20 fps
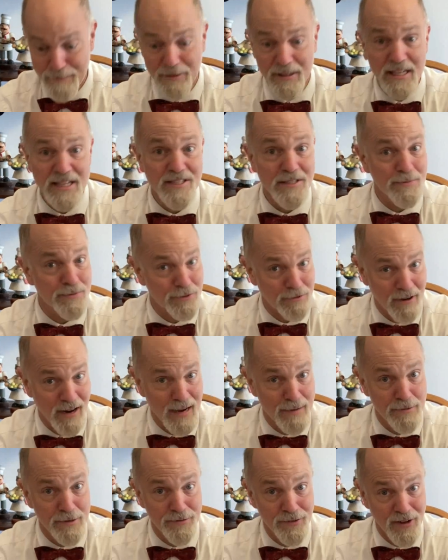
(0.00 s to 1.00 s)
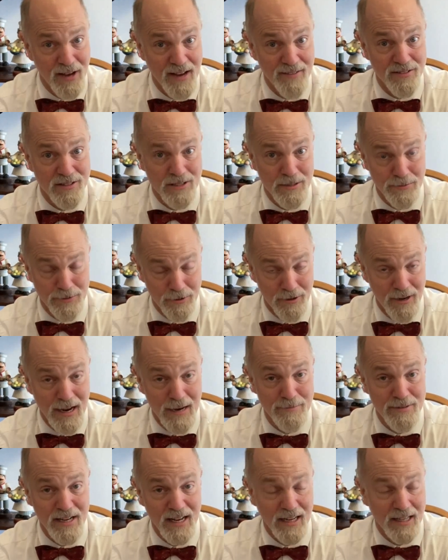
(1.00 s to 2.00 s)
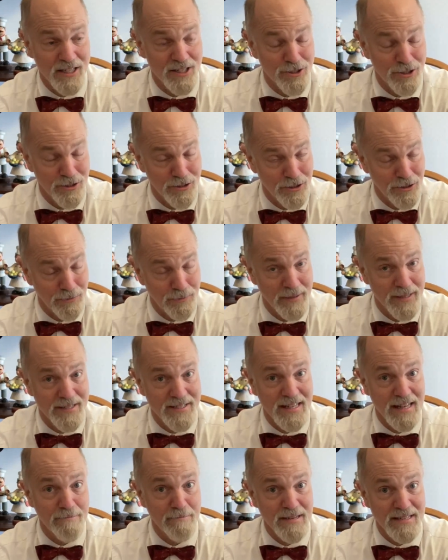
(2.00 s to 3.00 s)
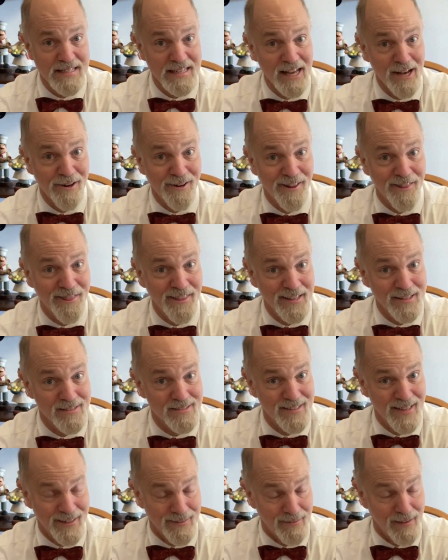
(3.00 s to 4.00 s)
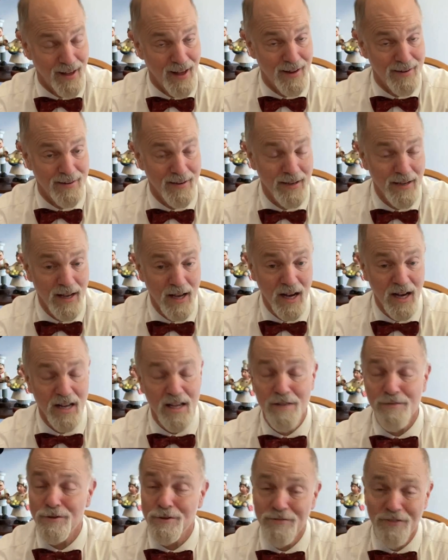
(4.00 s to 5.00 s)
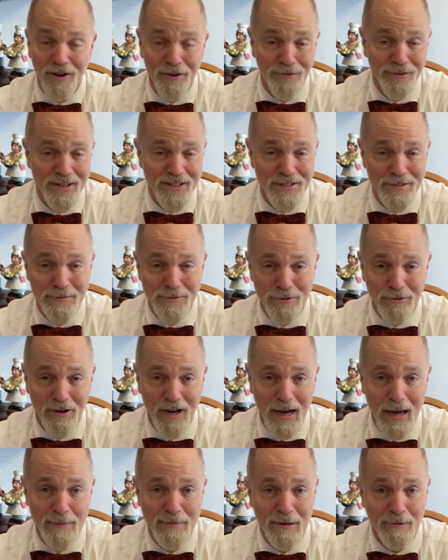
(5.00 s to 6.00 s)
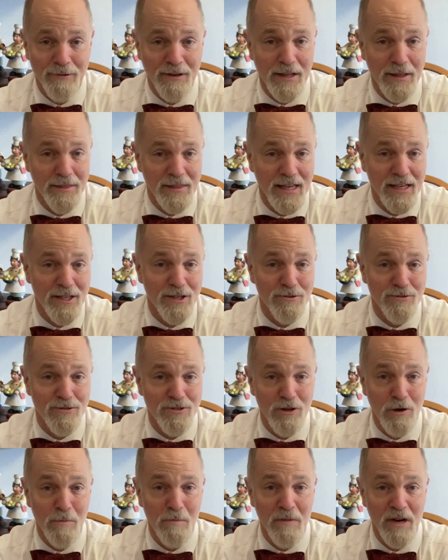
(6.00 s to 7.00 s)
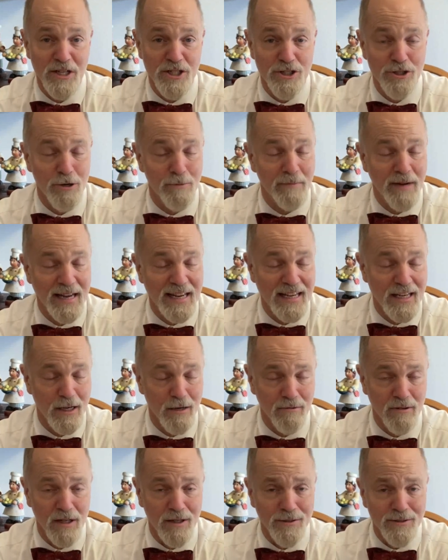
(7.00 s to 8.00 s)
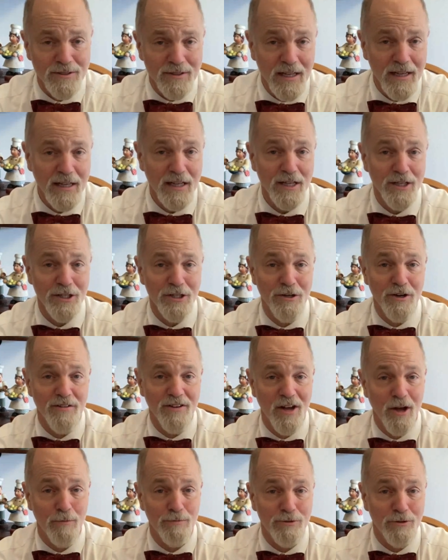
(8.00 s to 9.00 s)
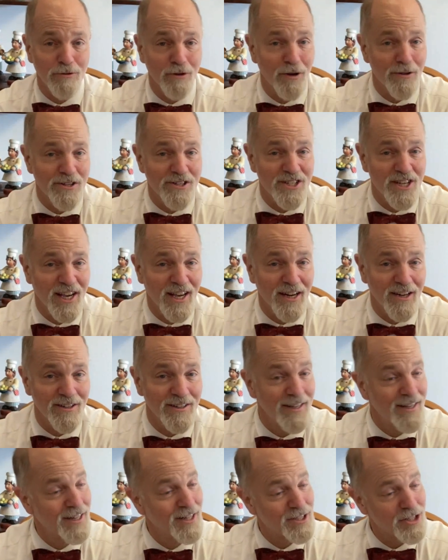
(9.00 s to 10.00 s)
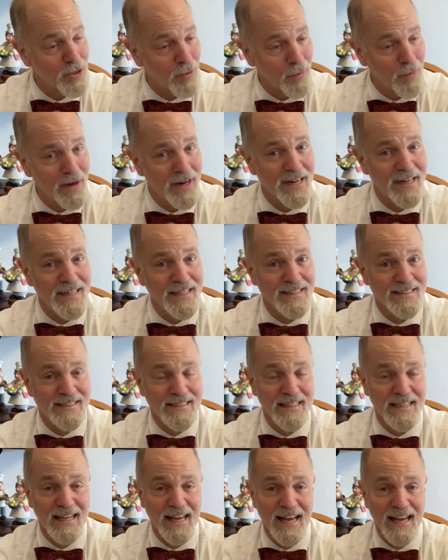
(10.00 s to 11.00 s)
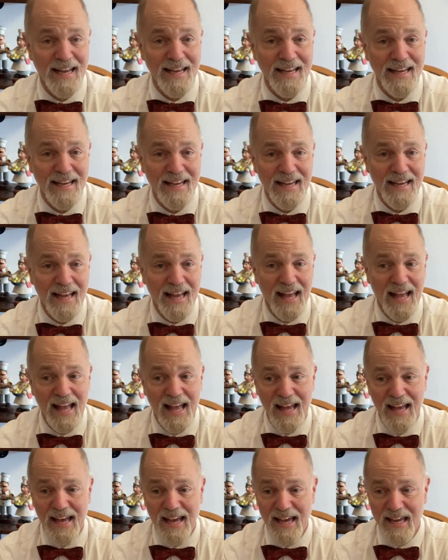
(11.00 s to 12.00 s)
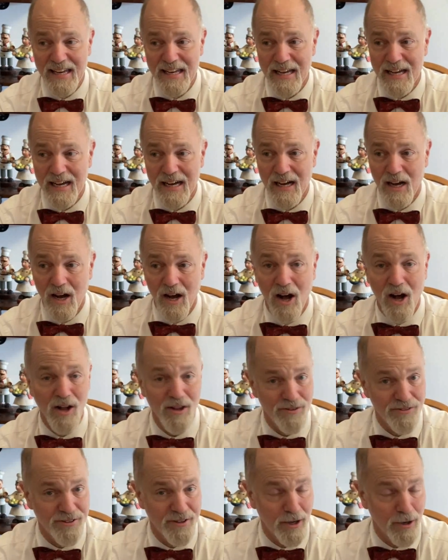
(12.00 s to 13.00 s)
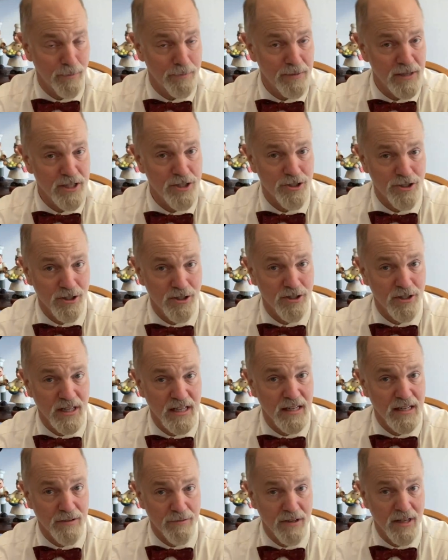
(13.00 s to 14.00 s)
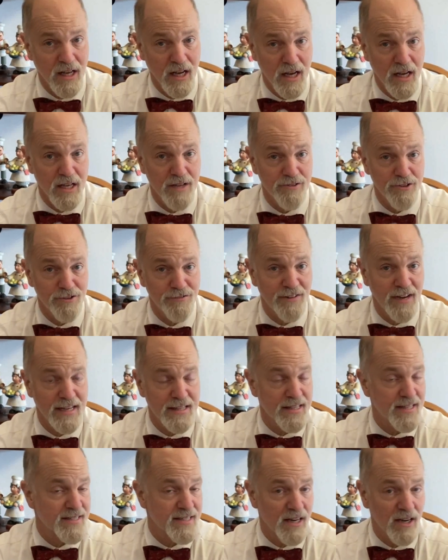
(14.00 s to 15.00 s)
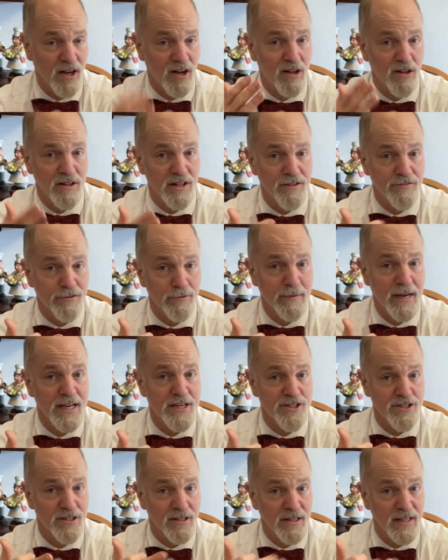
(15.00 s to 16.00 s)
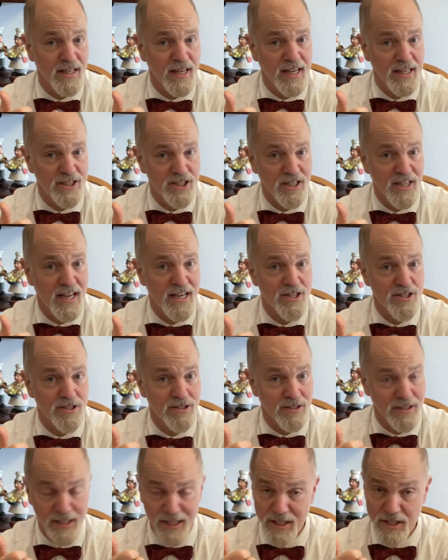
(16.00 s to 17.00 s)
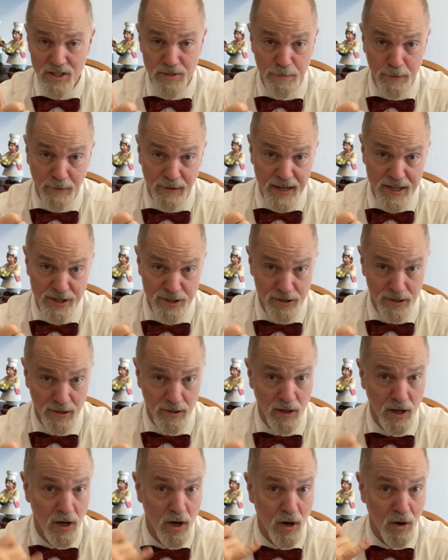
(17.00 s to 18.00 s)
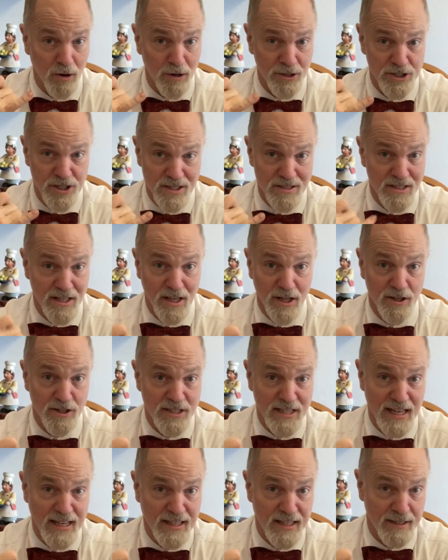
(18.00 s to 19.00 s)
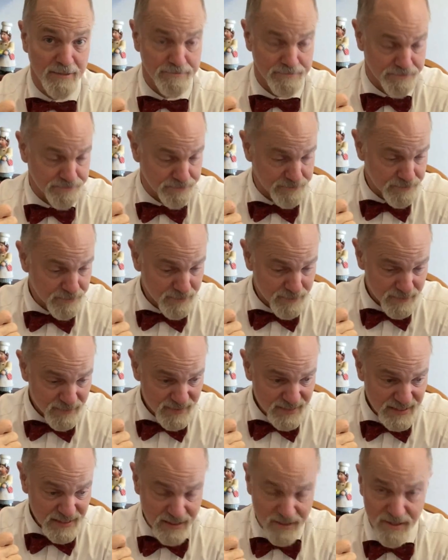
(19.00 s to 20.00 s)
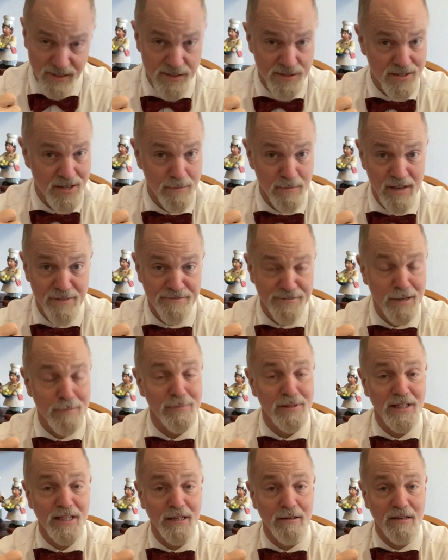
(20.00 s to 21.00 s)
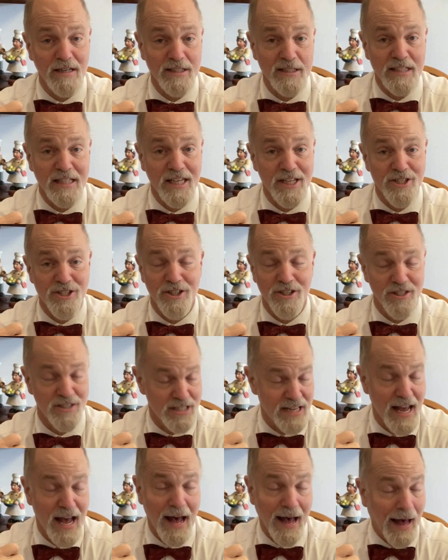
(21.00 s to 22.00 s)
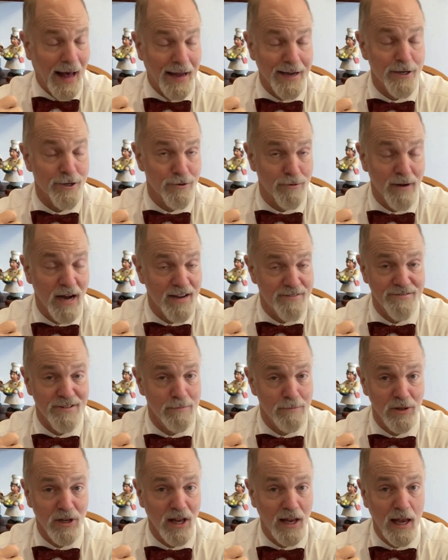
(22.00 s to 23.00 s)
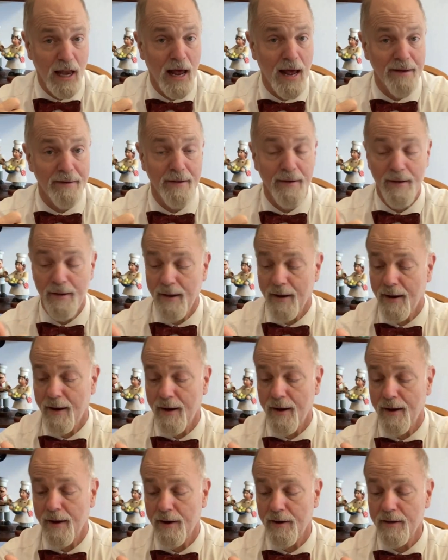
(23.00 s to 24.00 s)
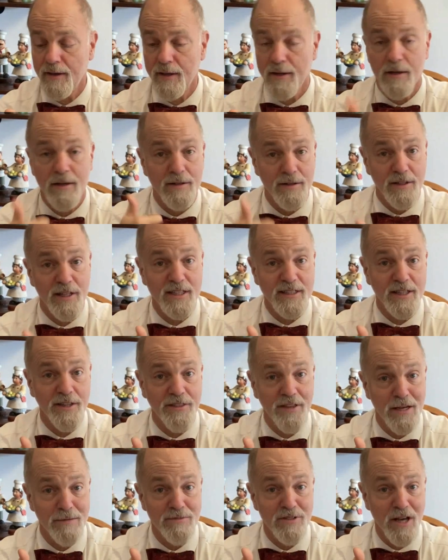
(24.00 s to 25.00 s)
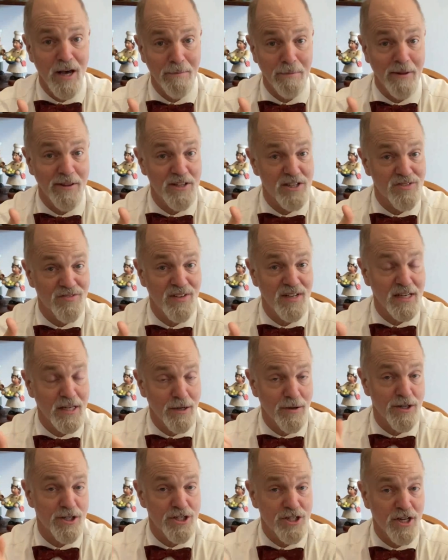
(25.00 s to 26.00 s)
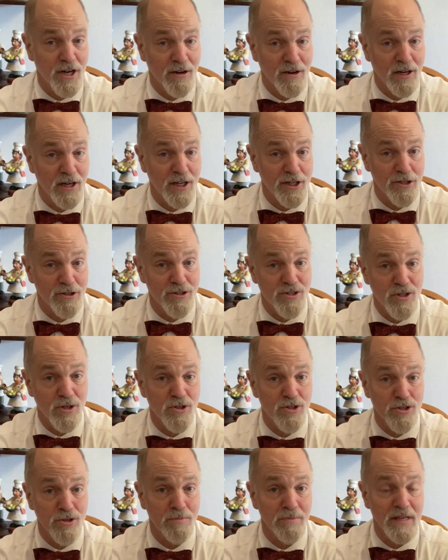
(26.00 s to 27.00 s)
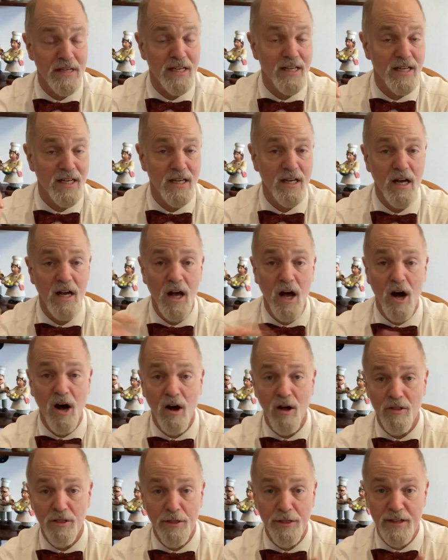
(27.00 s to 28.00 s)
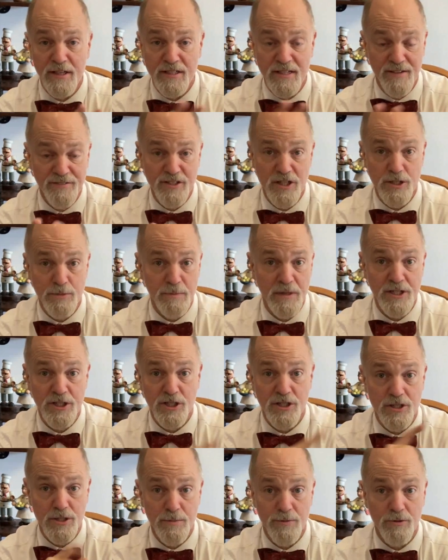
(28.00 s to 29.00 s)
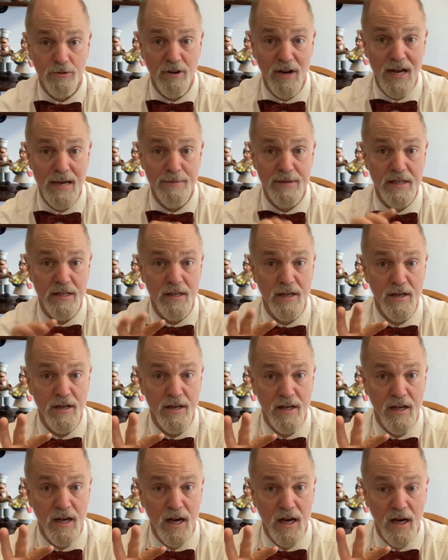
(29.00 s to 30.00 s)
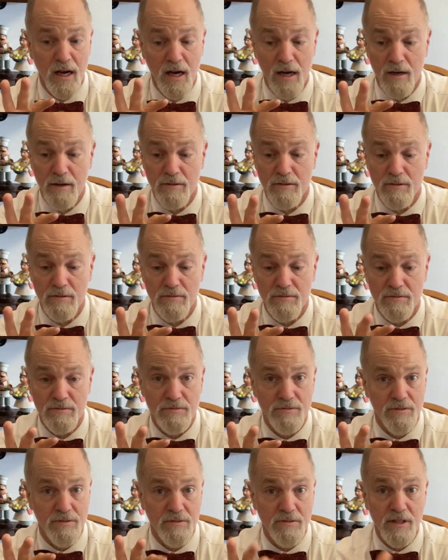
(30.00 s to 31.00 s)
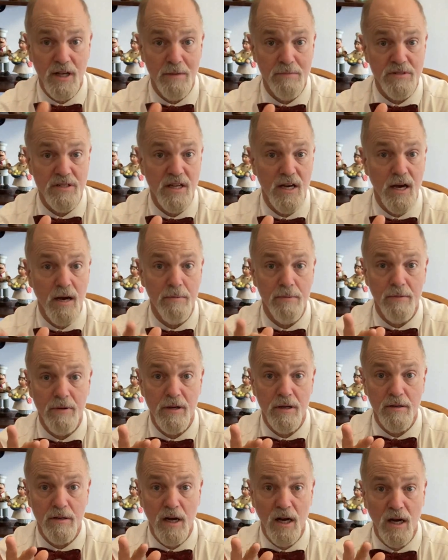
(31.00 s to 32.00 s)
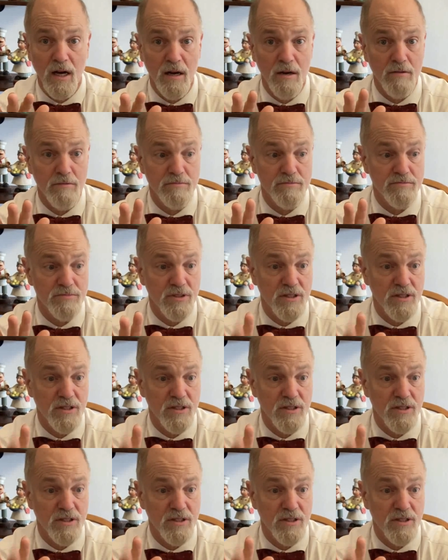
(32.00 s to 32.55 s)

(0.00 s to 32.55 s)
please subscribe if you haven't subscribed yet because you, you miss, miss out on things like that. Uh, if you've already subscribed, I want to thank you so much. You're my heroes. You have helped to grow the channel to what it is today. And uh, also be sure uh, if you find this at all informational, educational, inspirational, or just entertaining to see me fumbling around the kitchen, because yeah, I do. I fumble a lot. Uh, Click the thumbs up on this video and share it on your social media. All the things I've just mentioned, subscribing, uh, thumbs up, uh,